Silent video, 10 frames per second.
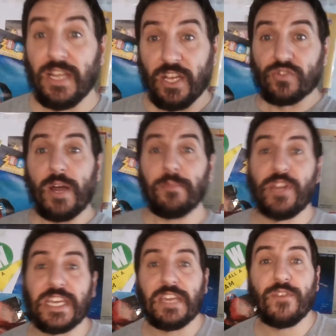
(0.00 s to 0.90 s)
So I'm going
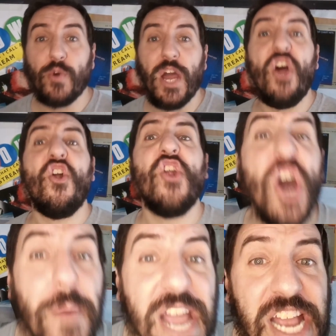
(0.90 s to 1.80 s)
to give you a
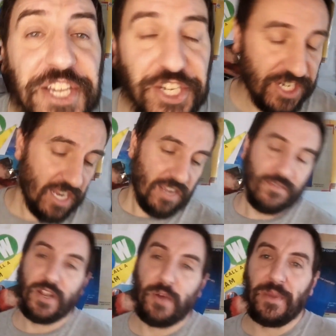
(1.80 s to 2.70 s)
rubbish
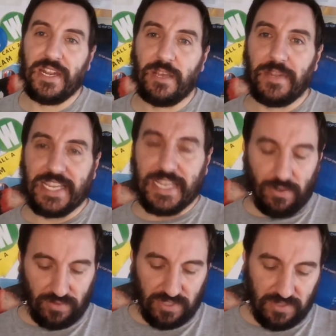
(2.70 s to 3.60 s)
for not being able to
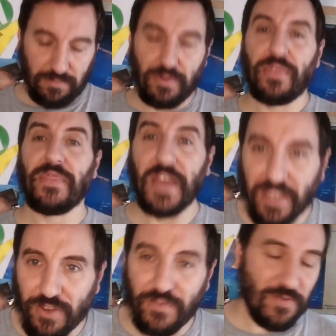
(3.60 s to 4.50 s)
count. But thank
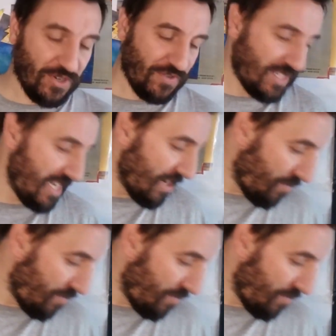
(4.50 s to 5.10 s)
you very much for taking